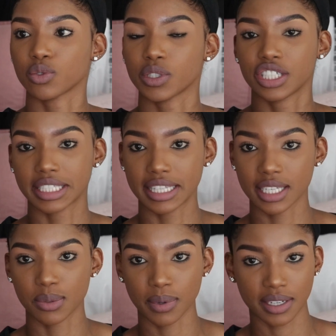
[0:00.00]
which is
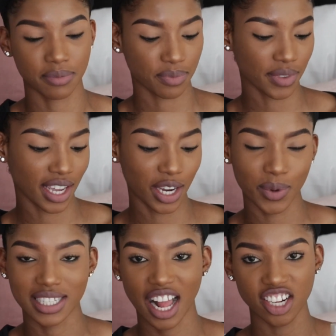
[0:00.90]
this one. It was
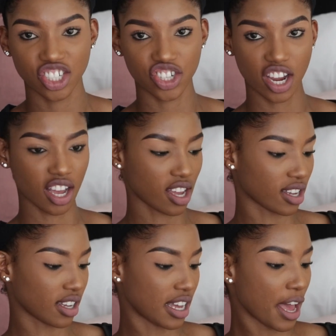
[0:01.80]
like a drag.
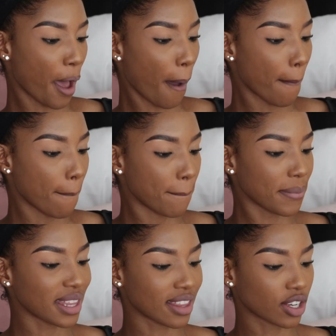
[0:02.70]

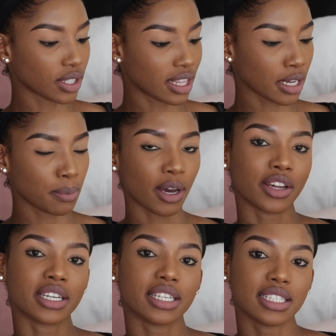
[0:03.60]
The good thing about
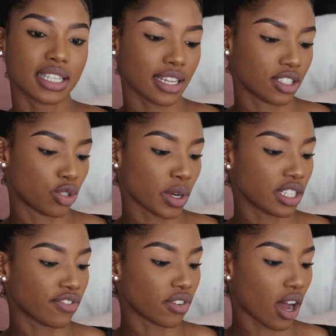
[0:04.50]
it is that
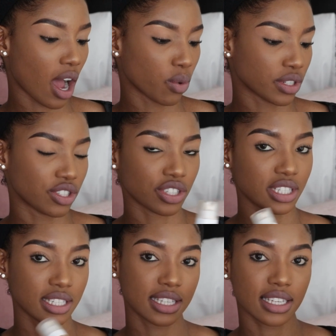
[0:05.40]
24 hours, you see
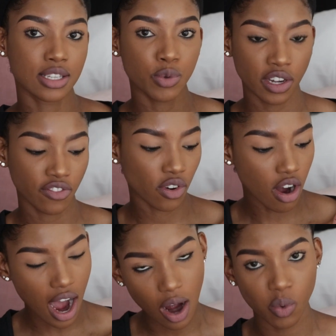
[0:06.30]
it says 24
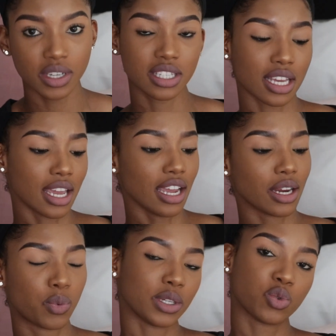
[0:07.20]
hours. It
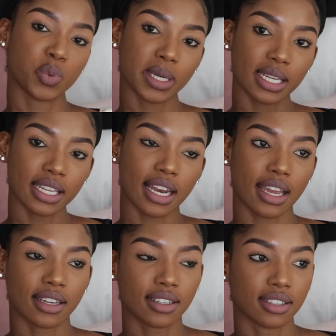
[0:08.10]
was really like,